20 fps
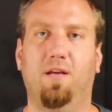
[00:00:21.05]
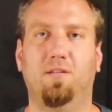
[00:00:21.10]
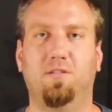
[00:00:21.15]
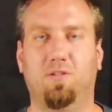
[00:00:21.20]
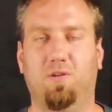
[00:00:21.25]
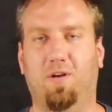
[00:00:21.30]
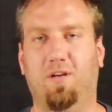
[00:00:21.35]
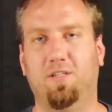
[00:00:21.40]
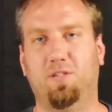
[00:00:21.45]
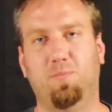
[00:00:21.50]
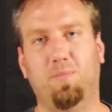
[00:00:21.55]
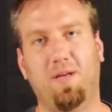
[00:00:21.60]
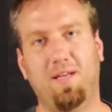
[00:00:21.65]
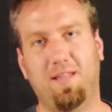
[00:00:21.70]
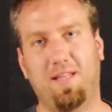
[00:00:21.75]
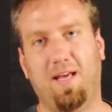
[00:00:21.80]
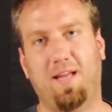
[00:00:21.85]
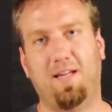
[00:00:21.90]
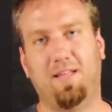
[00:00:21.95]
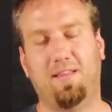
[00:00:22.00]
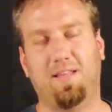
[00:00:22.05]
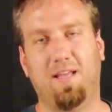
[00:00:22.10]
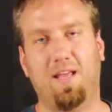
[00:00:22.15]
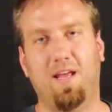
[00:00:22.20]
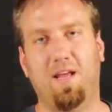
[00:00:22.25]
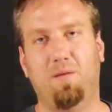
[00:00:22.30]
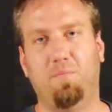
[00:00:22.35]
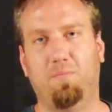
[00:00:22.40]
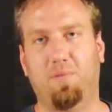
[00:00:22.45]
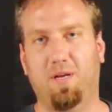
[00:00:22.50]
So I'll explain that at the
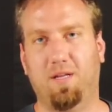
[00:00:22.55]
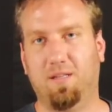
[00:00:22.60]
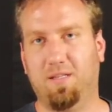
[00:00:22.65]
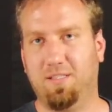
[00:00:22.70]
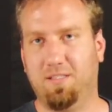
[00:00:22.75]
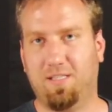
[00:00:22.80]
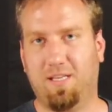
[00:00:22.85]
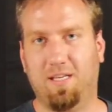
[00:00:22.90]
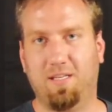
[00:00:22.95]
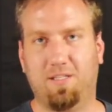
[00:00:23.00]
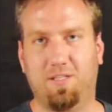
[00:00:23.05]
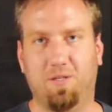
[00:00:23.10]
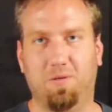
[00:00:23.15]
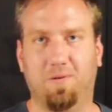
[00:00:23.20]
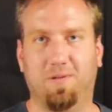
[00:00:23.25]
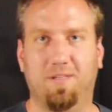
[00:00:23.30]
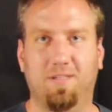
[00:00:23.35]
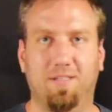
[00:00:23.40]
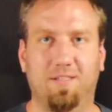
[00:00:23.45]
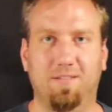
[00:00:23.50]
end, but let's get to it.